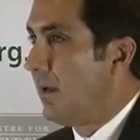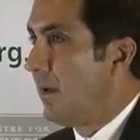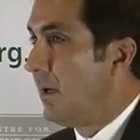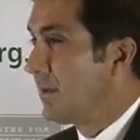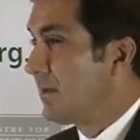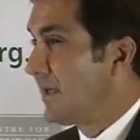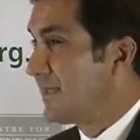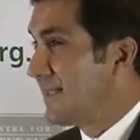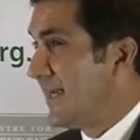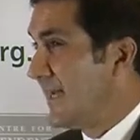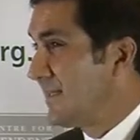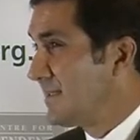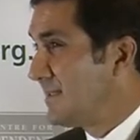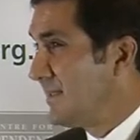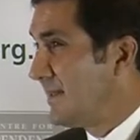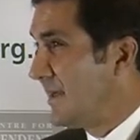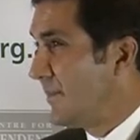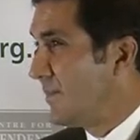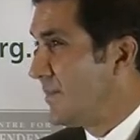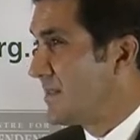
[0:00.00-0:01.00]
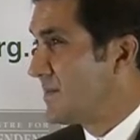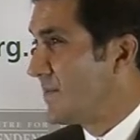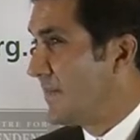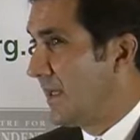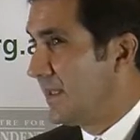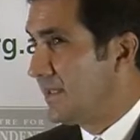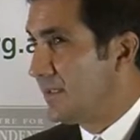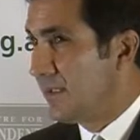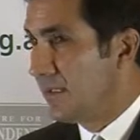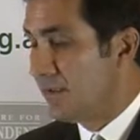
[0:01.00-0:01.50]
I'd like to add to their
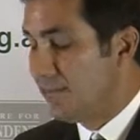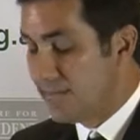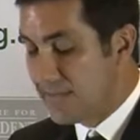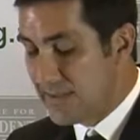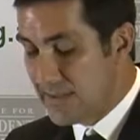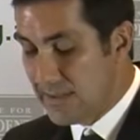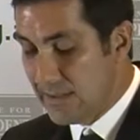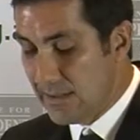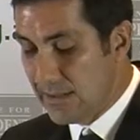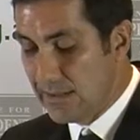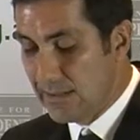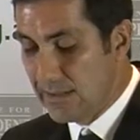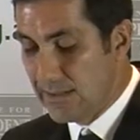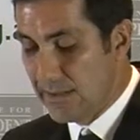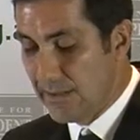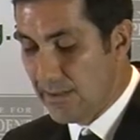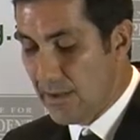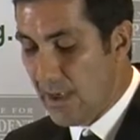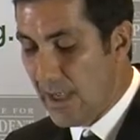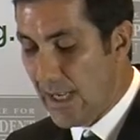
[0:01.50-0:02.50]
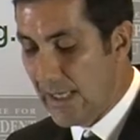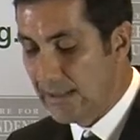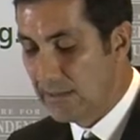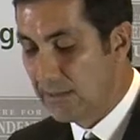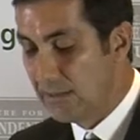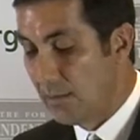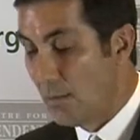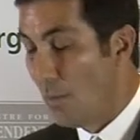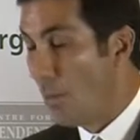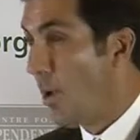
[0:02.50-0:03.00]
perspectives tonight
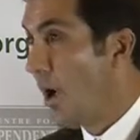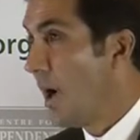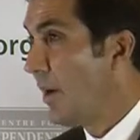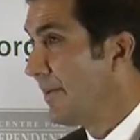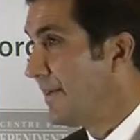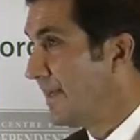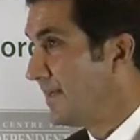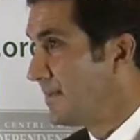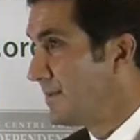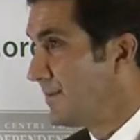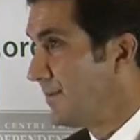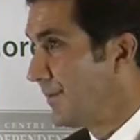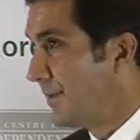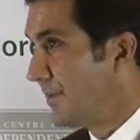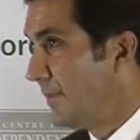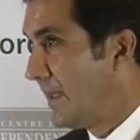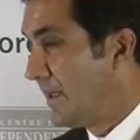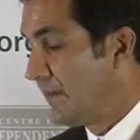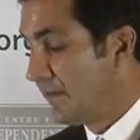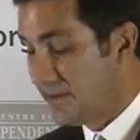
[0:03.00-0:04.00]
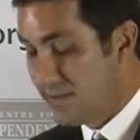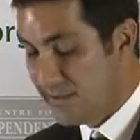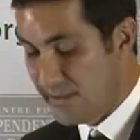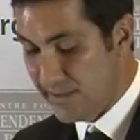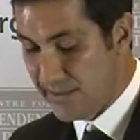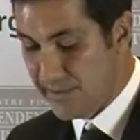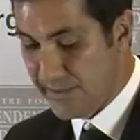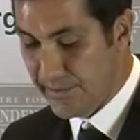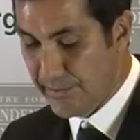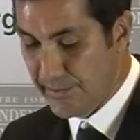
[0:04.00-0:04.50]
on why we need to talk about this
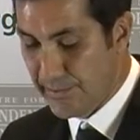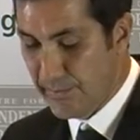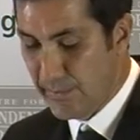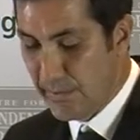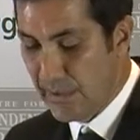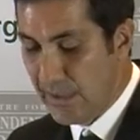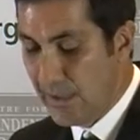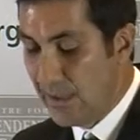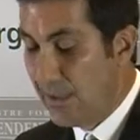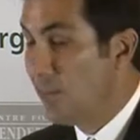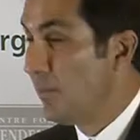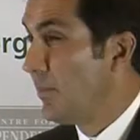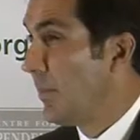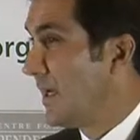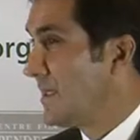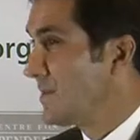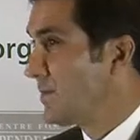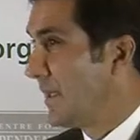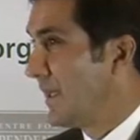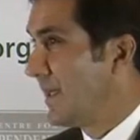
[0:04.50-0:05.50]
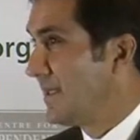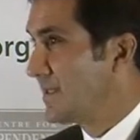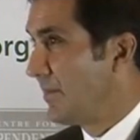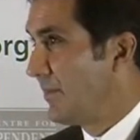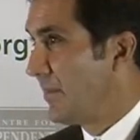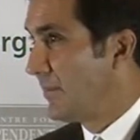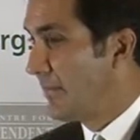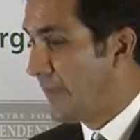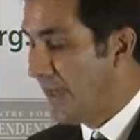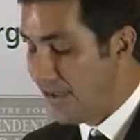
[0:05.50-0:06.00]
issue by explaining
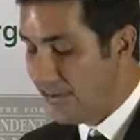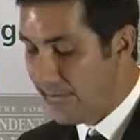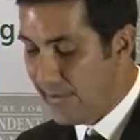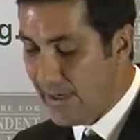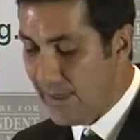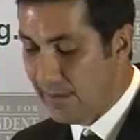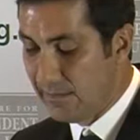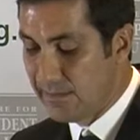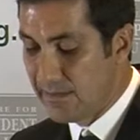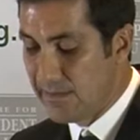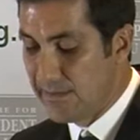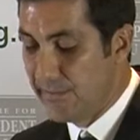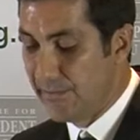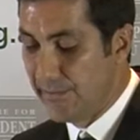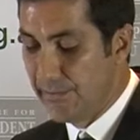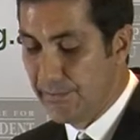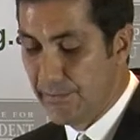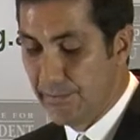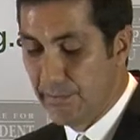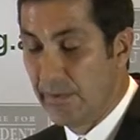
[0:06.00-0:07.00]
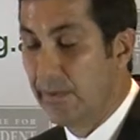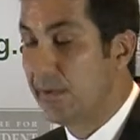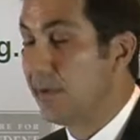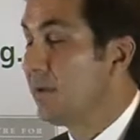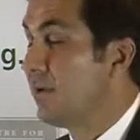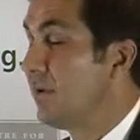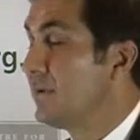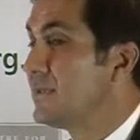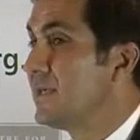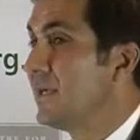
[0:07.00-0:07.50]
some of the background to the
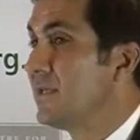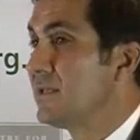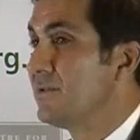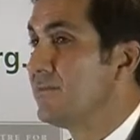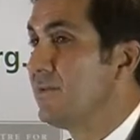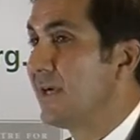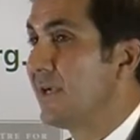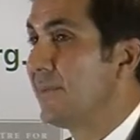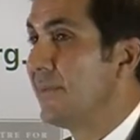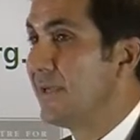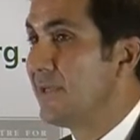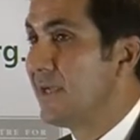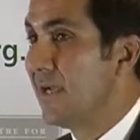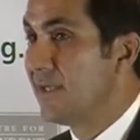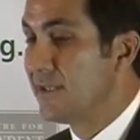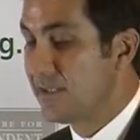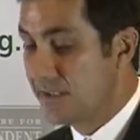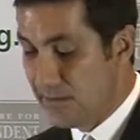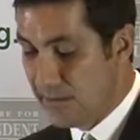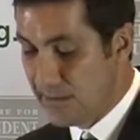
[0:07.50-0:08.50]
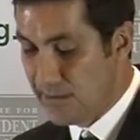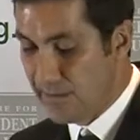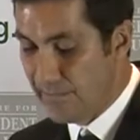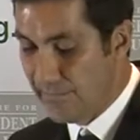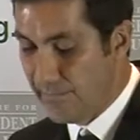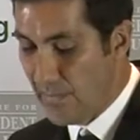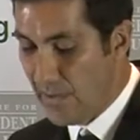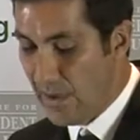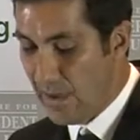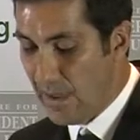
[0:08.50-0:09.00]
content and recommendations
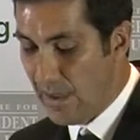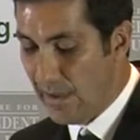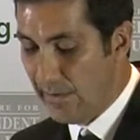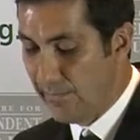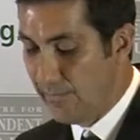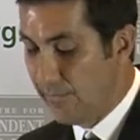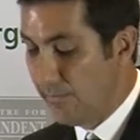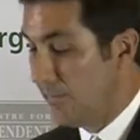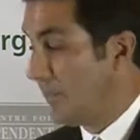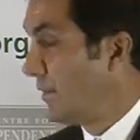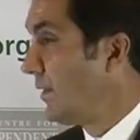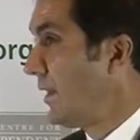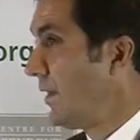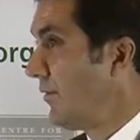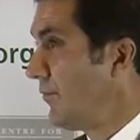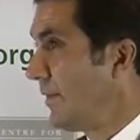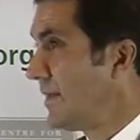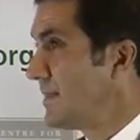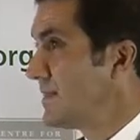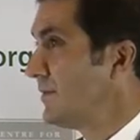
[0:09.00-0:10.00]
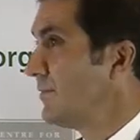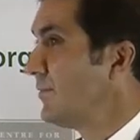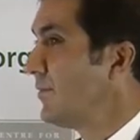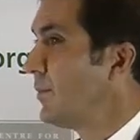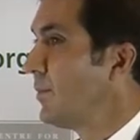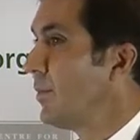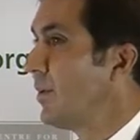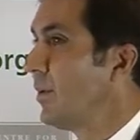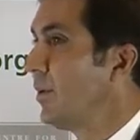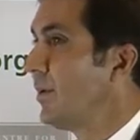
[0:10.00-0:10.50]
of my recent
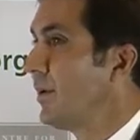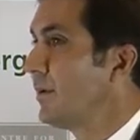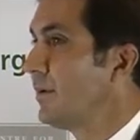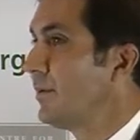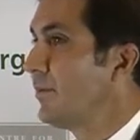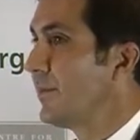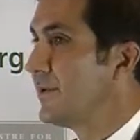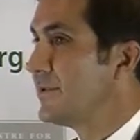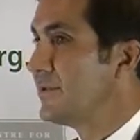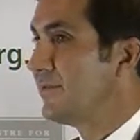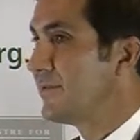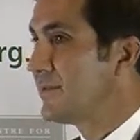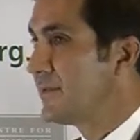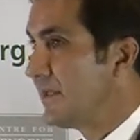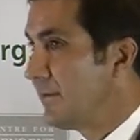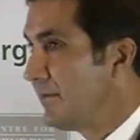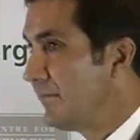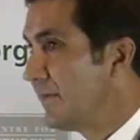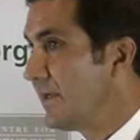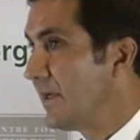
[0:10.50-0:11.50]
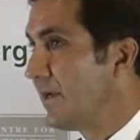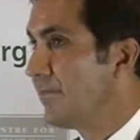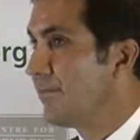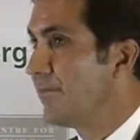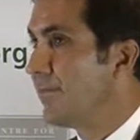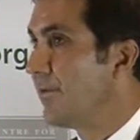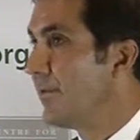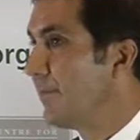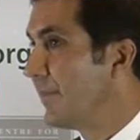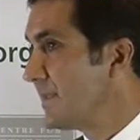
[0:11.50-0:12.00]
report, which you've seen the video
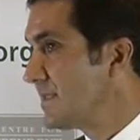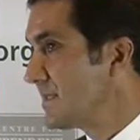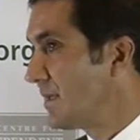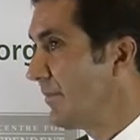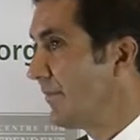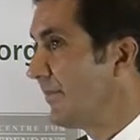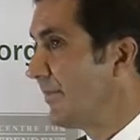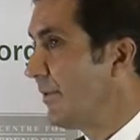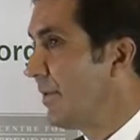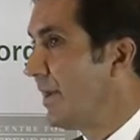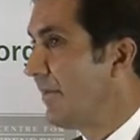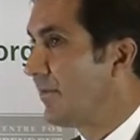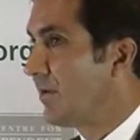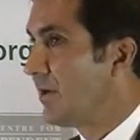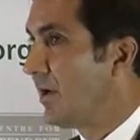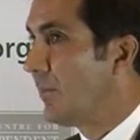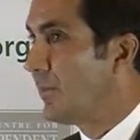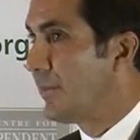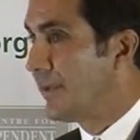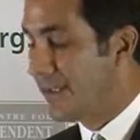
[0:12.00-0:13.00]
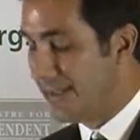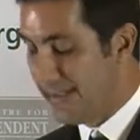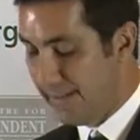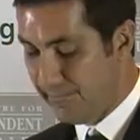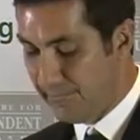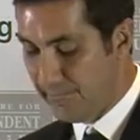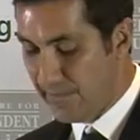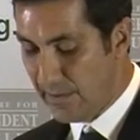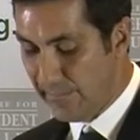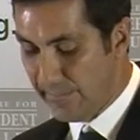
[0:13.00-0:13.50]
for and which some of you have a copy
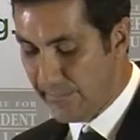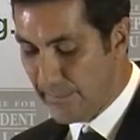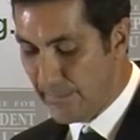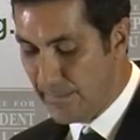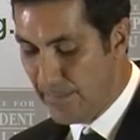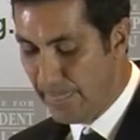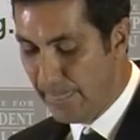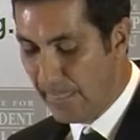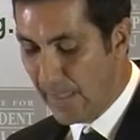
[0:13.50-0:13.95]
in front of you.